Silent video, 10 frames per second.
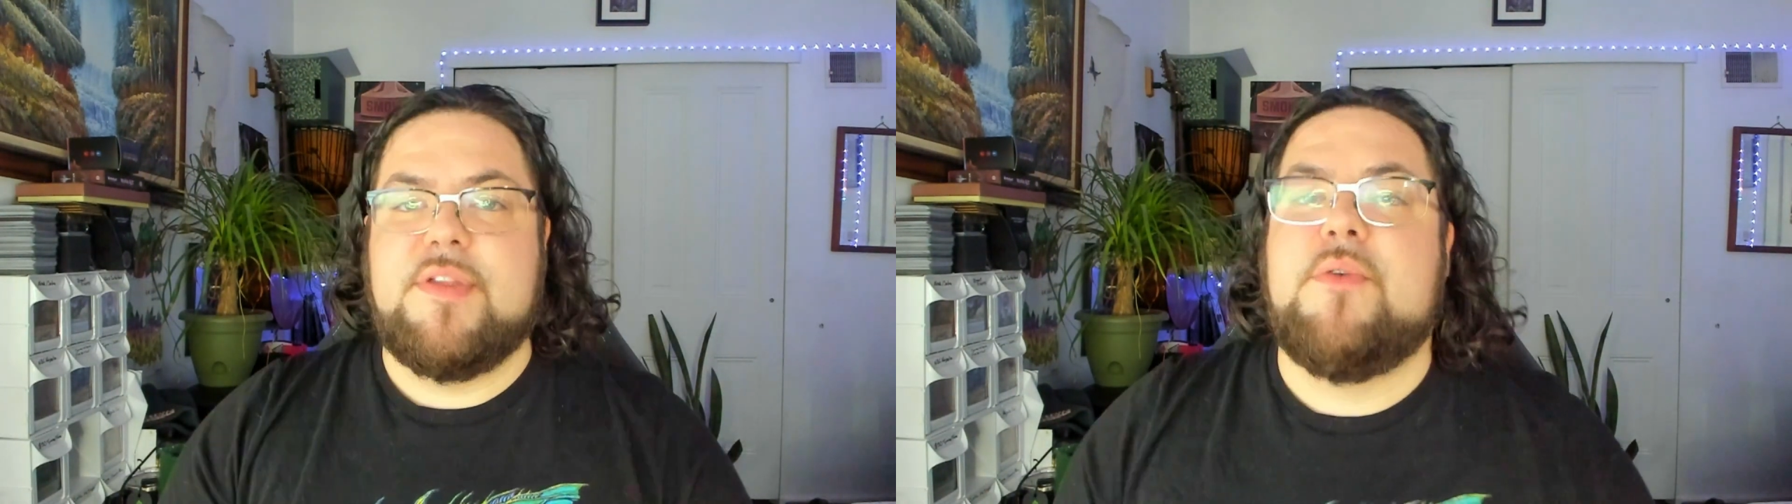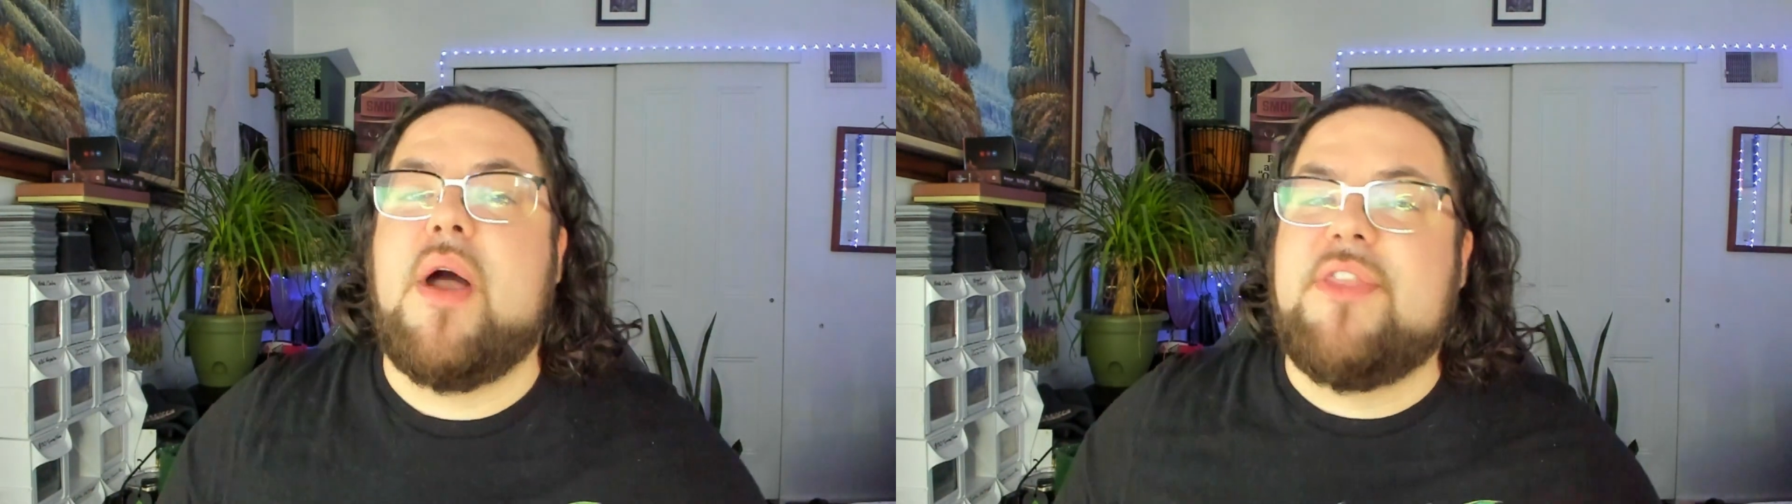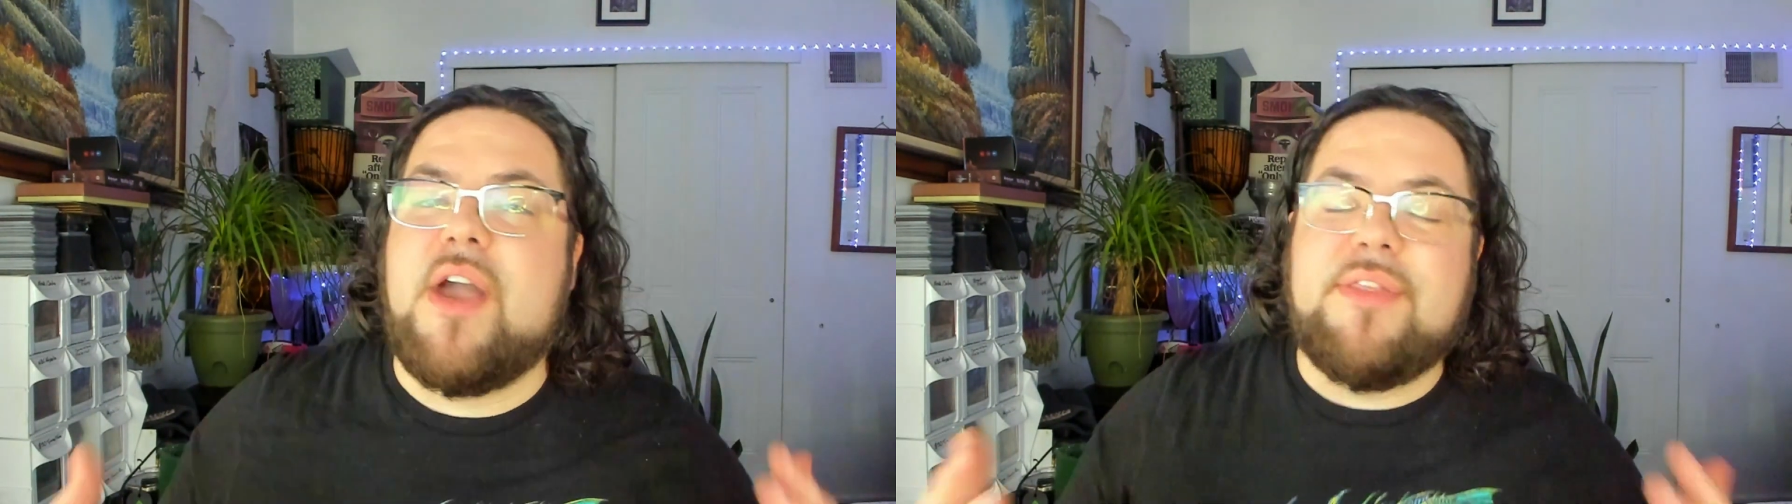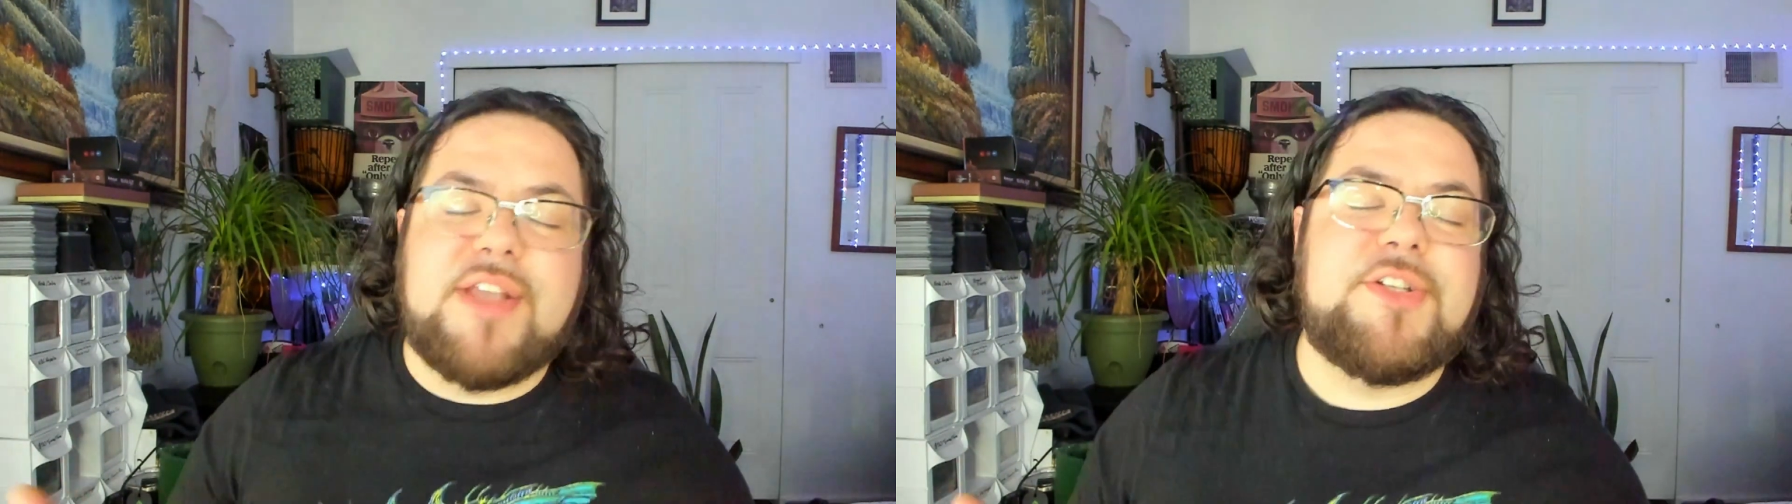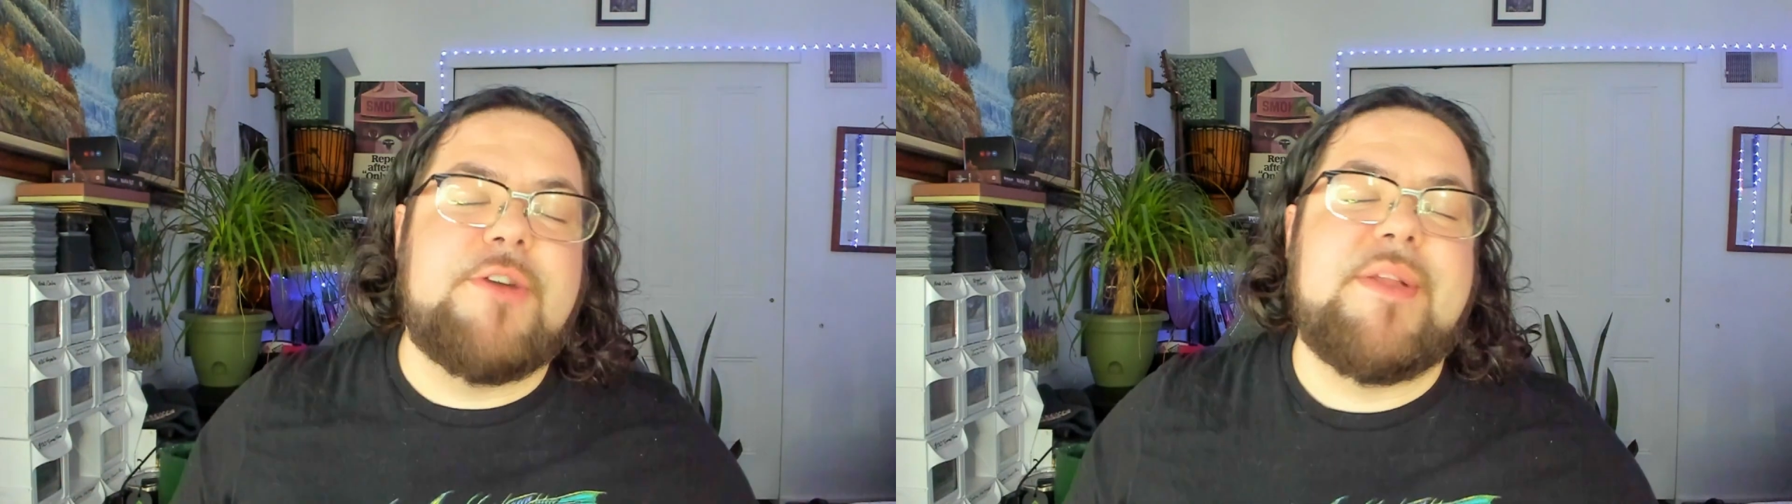So while the online
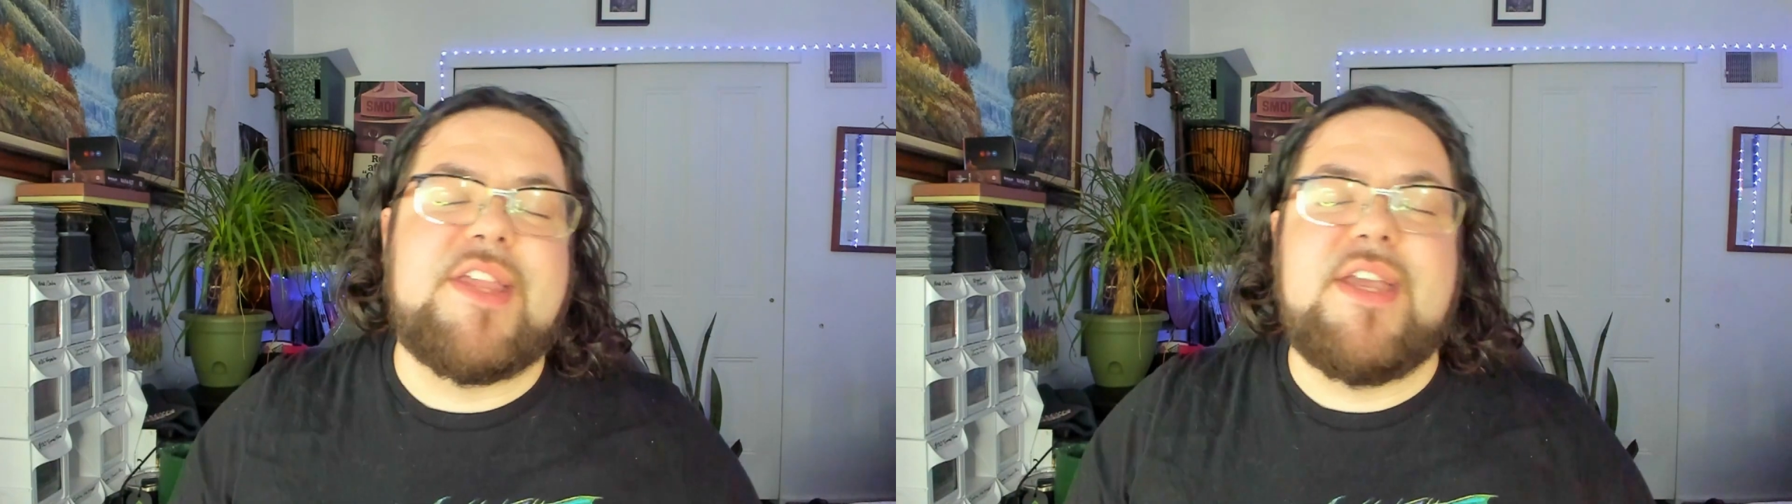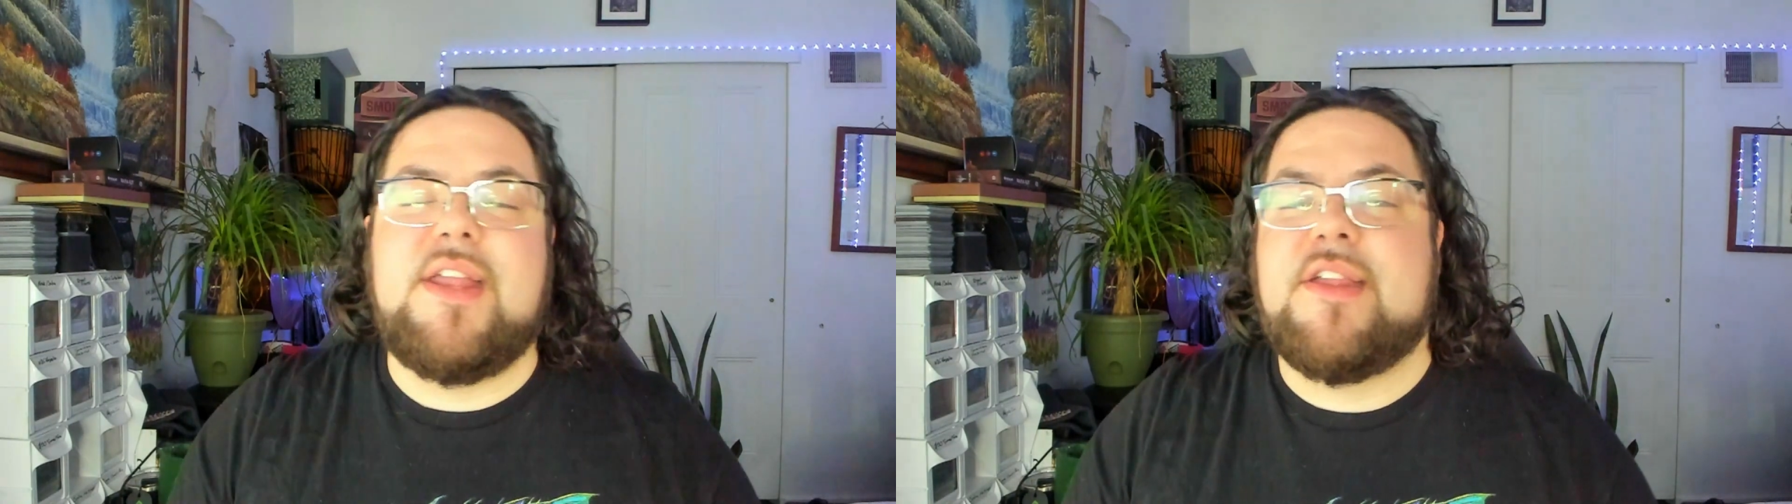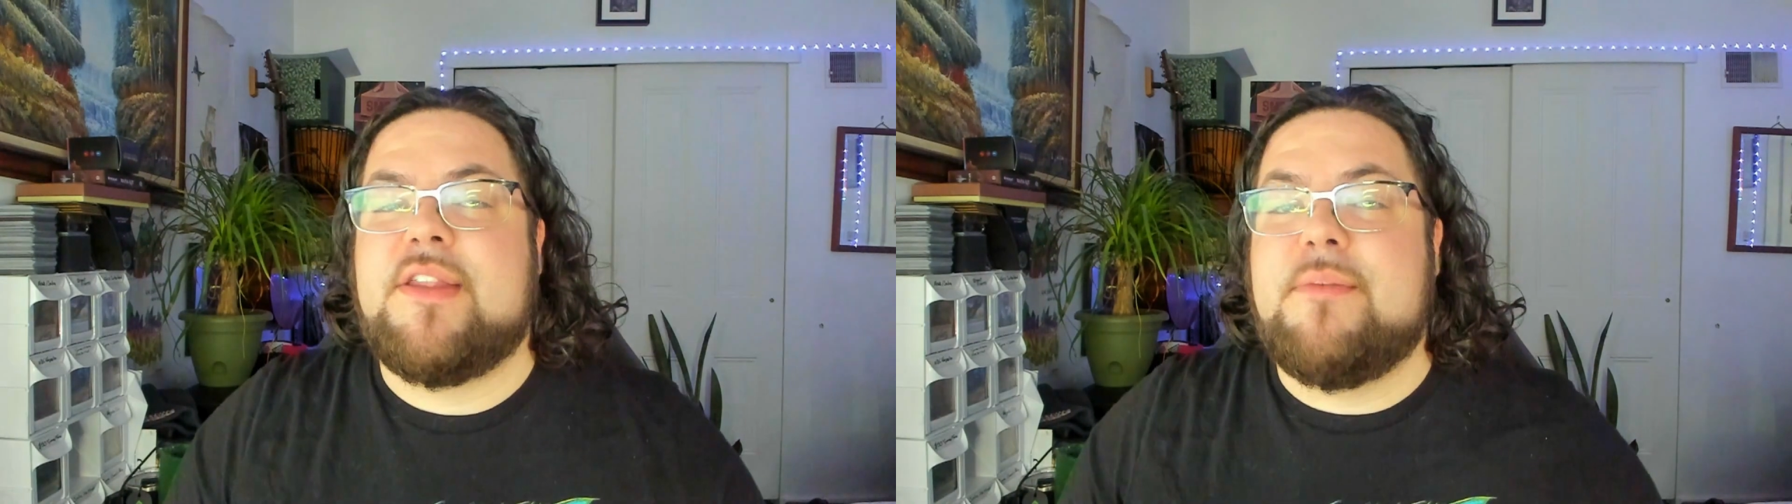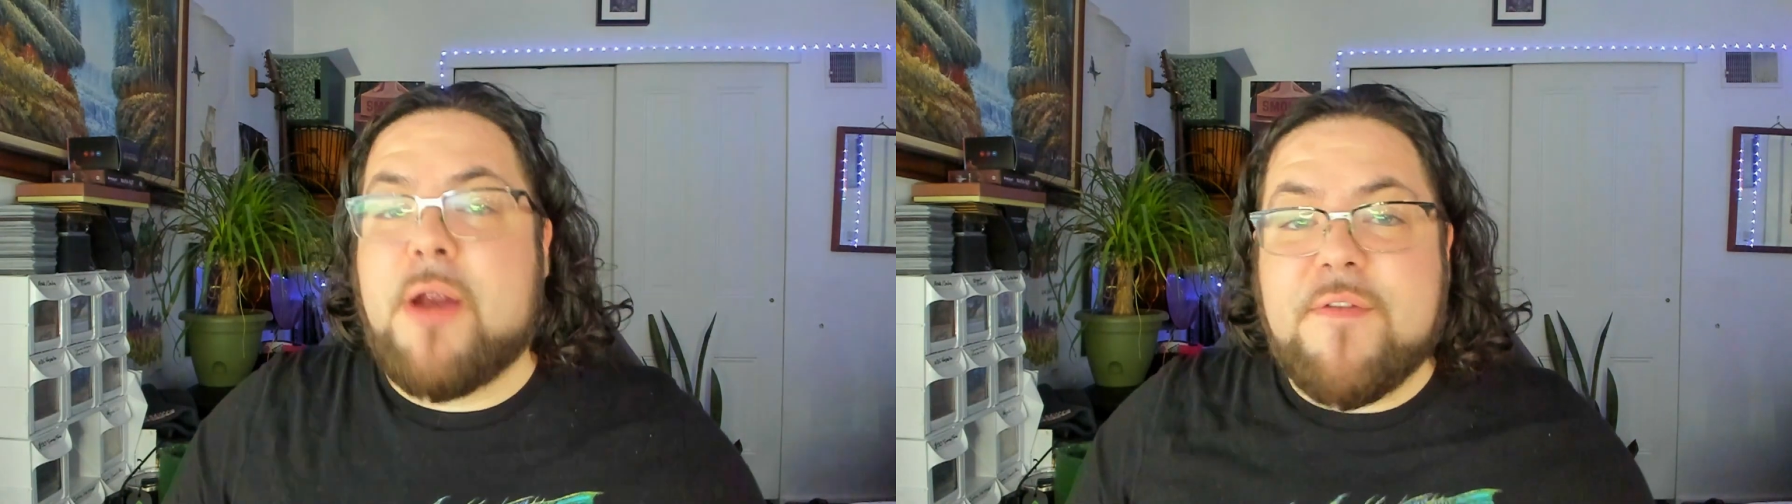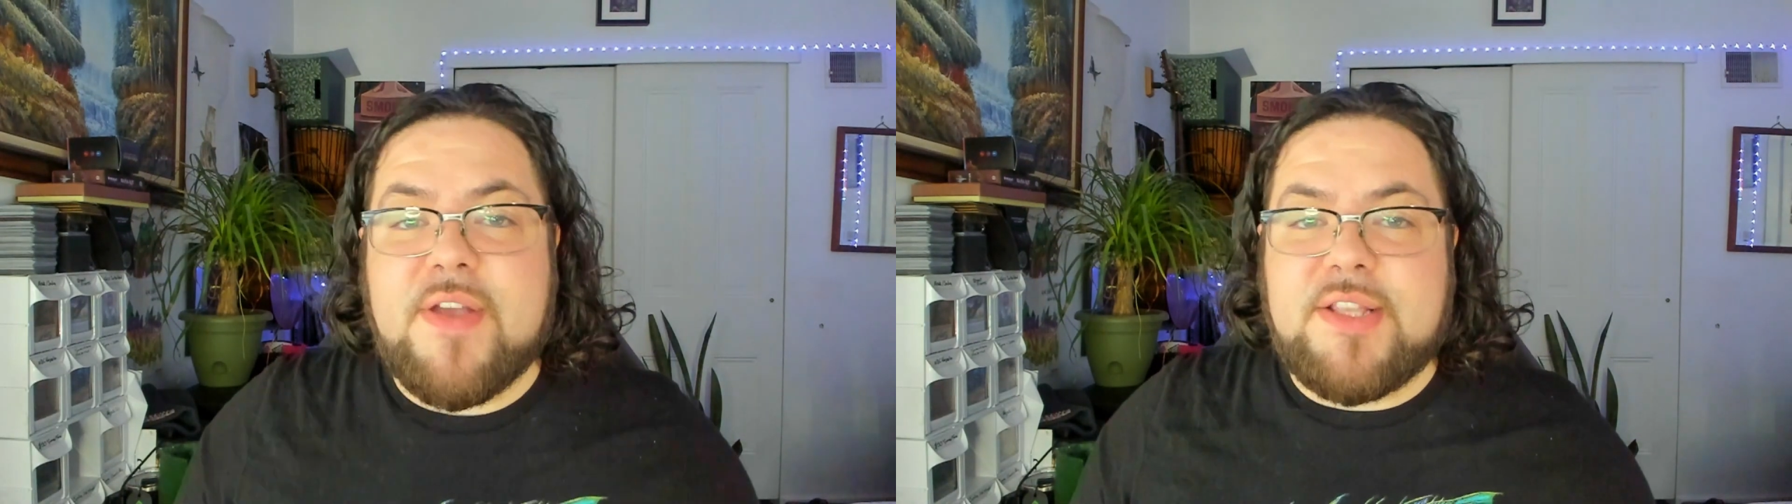tournament scene isn't
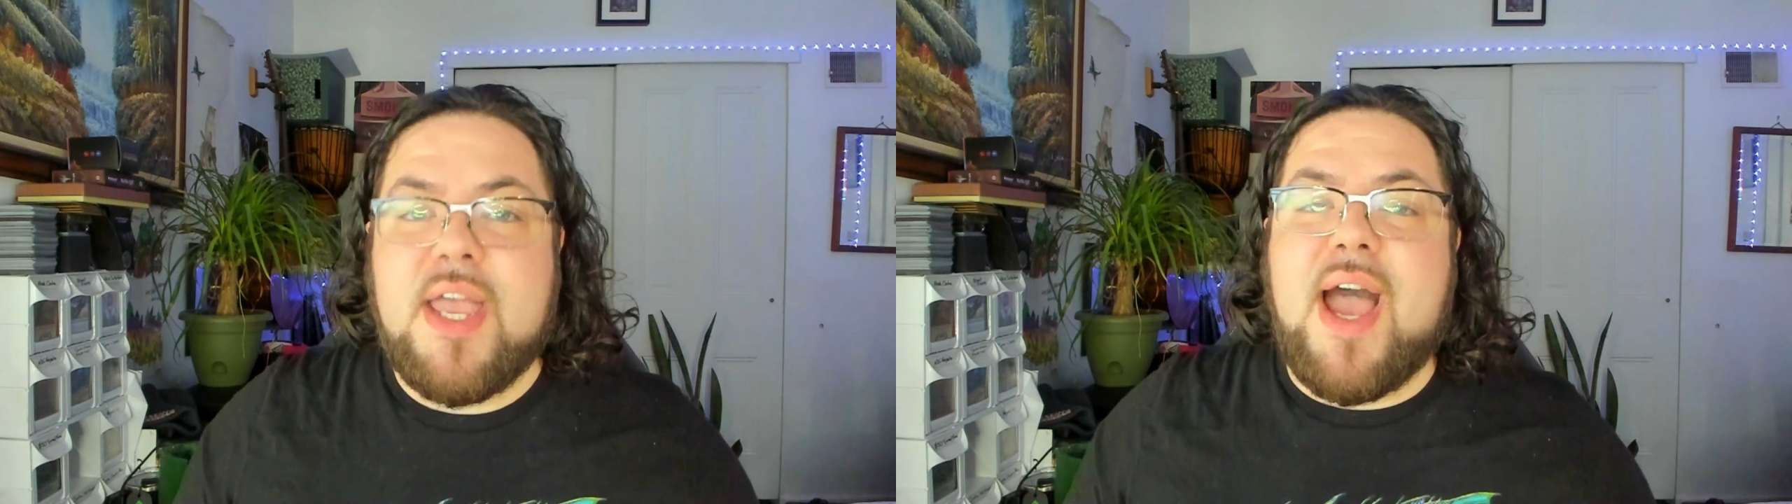perfect,